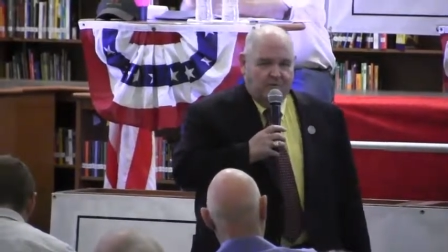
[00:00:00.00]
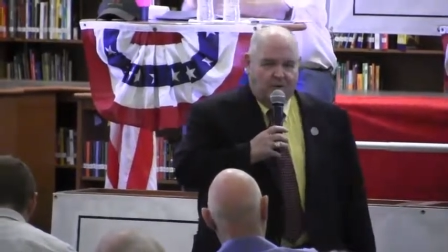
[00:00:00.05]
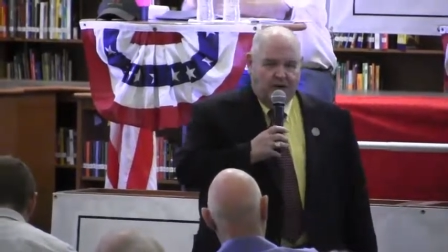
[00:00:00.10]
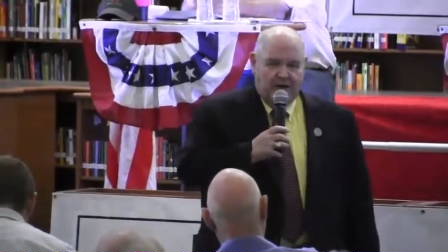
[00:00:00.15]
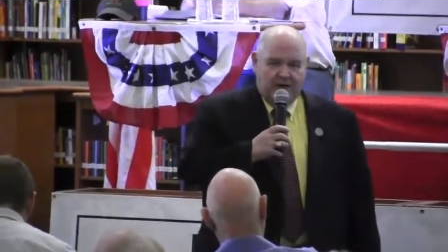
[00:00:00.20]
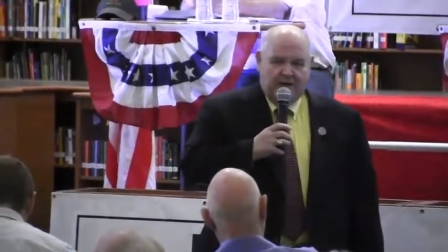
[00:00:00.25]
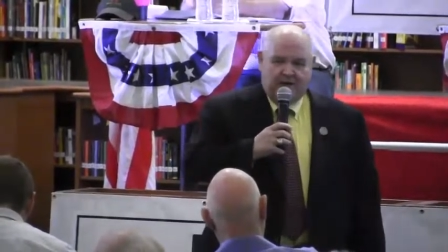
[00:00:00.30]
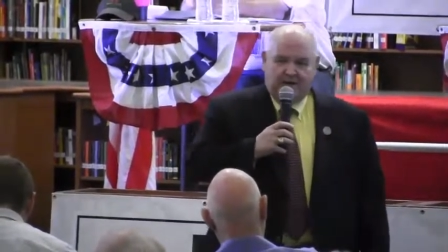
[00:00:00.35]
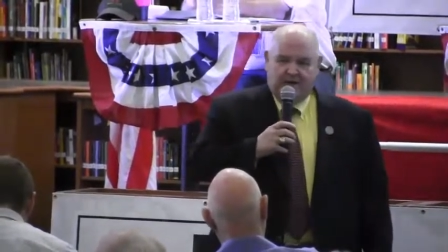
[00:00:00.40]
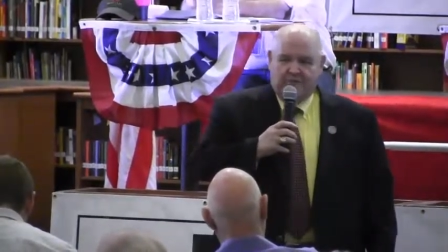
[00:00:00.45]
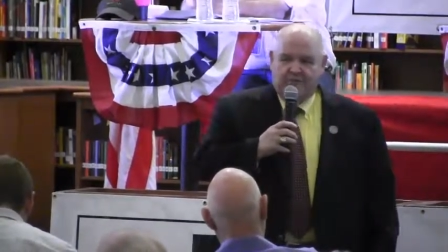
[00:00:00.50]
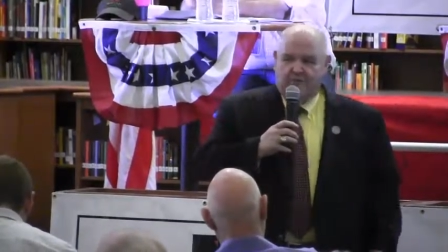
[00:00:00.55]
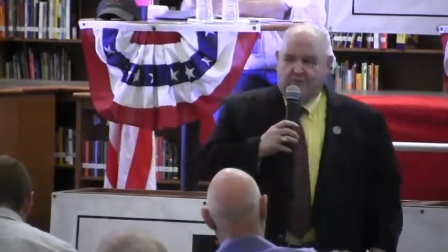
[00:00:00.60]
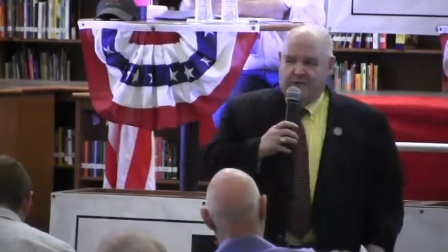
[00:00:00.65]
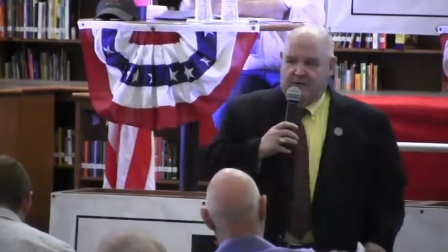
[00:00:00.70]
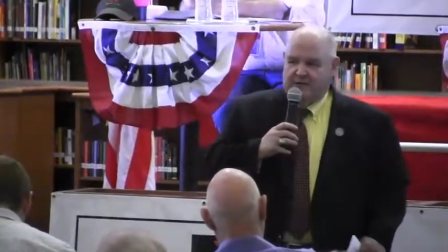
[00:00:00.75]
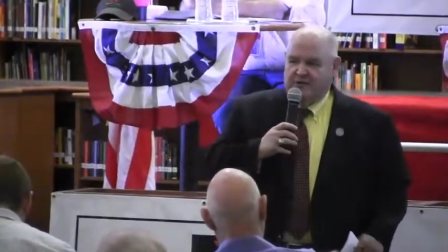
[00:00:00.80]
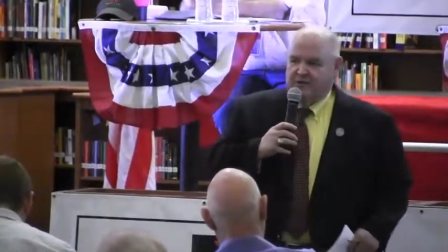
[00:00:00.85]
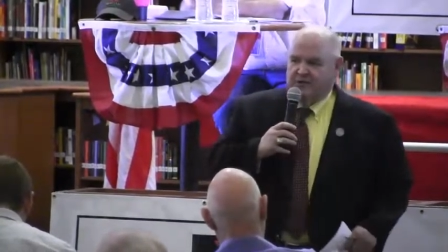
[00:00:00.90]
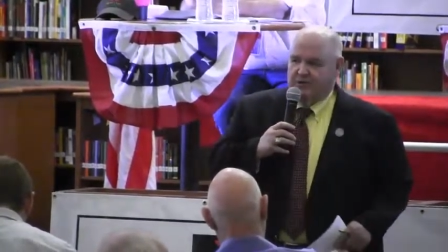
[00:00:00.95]
bring
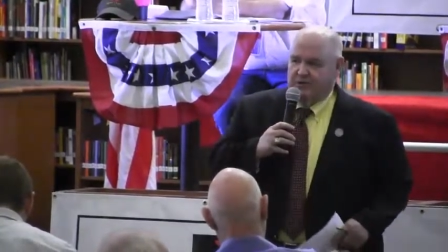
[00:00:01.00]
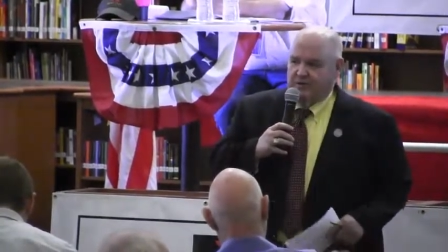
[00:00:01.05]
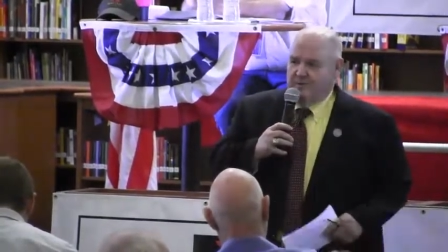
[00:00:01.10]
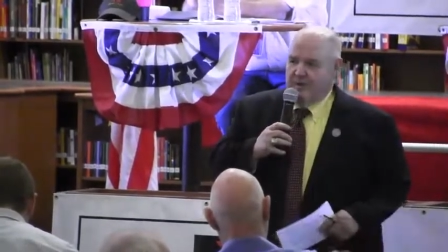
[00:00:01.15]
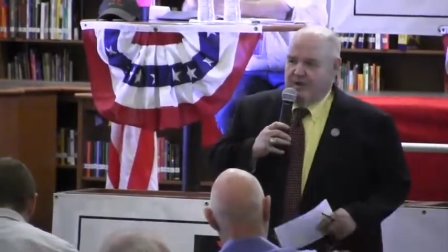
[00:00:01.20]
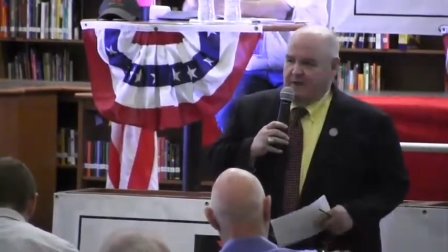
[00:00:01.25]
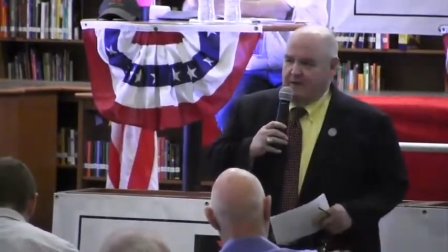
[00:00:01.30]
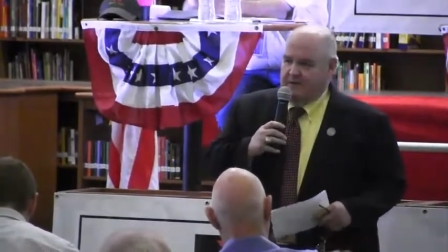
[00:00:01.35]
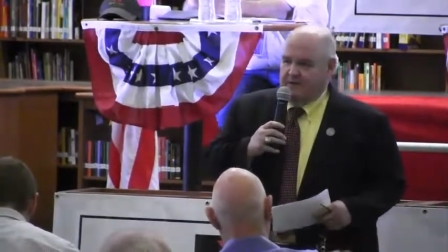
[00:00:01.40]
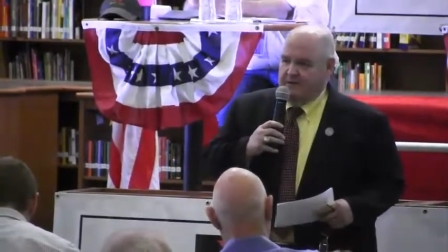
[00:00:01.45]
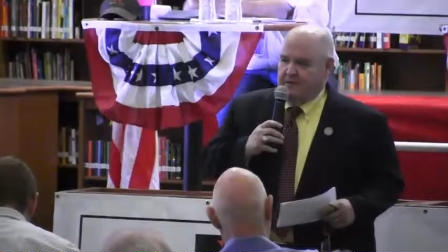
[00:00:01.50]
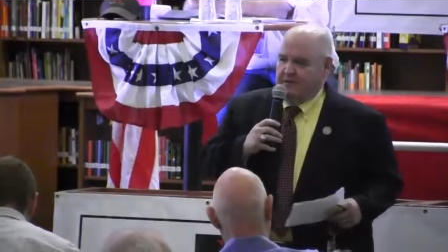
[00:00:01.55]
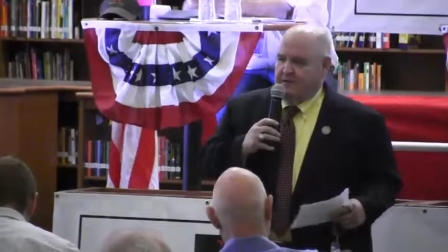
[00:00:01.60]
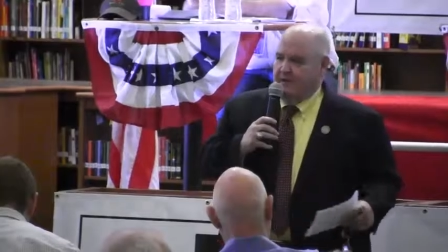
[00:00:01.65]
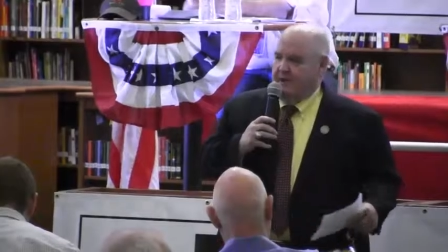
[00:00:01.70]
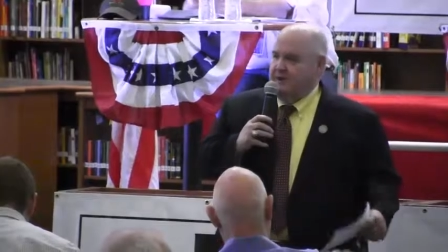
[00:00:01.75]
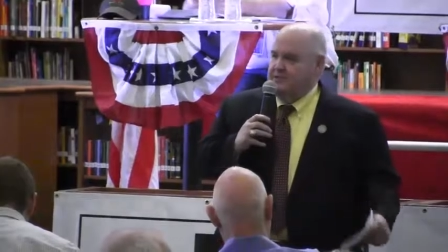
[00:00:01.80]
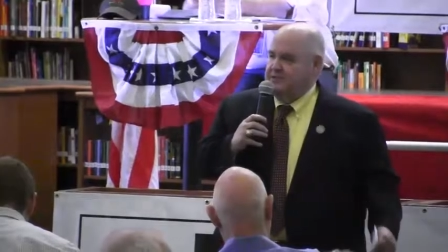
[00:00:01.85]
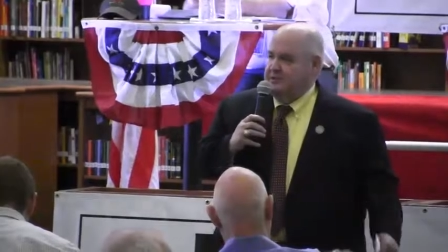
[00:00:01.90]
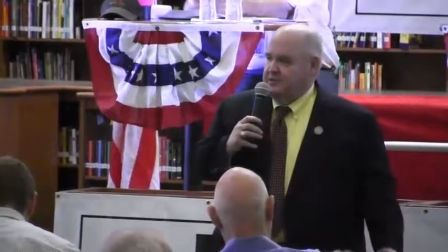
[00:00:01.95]
information about the
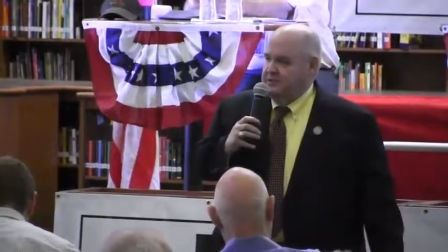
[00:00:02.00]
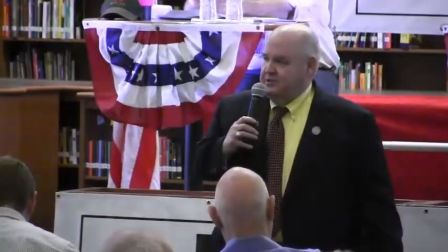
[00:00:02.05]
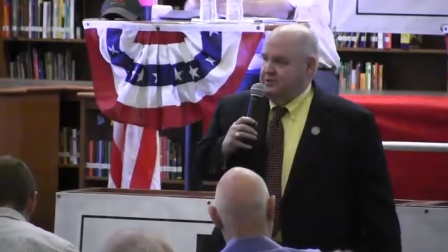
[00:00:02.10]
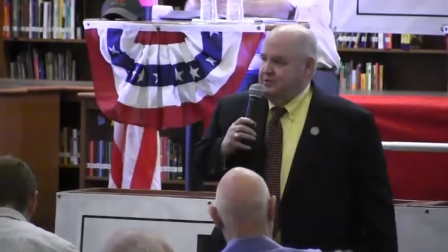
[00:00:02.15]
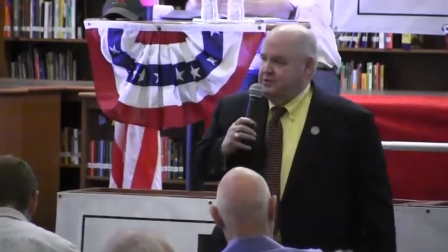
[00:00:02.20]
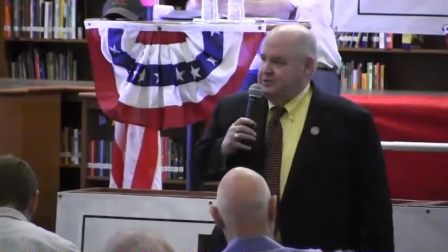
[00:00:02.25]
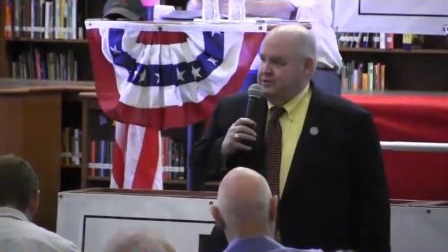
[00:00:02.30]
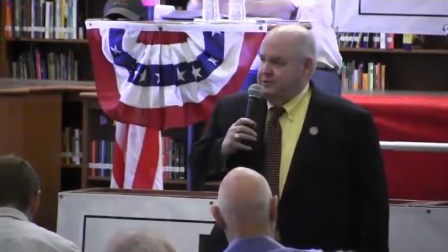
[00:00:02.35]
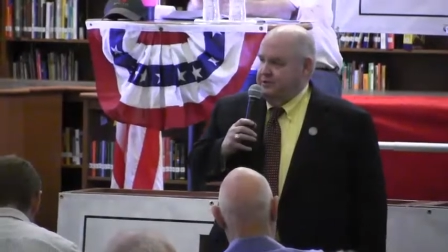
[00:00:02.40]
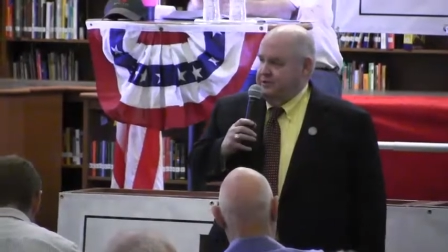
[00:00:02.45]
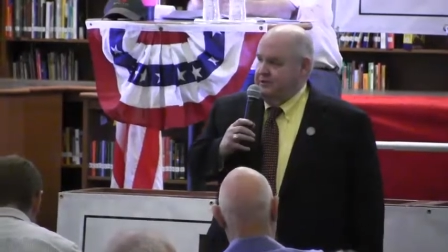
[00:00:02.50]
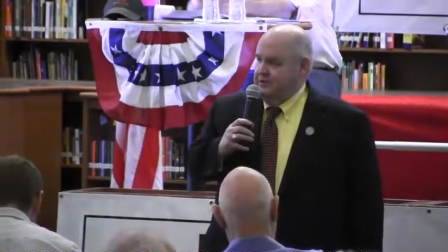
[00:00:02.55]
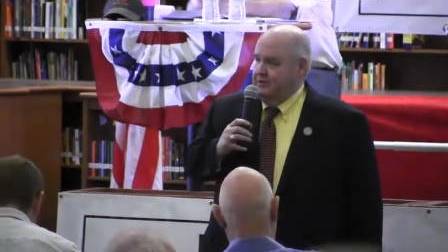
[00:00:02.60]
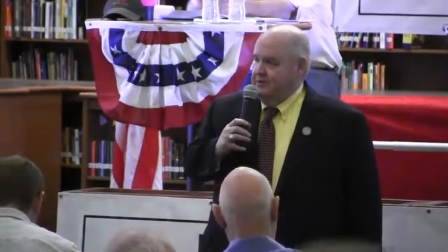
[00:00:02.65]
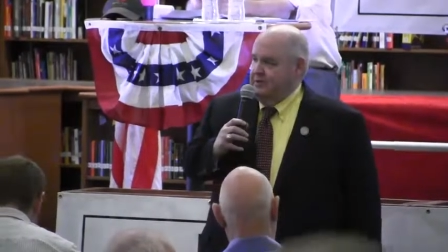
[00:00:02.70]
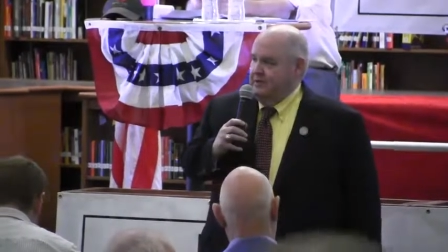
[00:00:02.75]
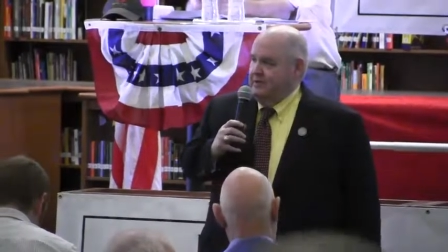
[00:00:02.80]
Constitution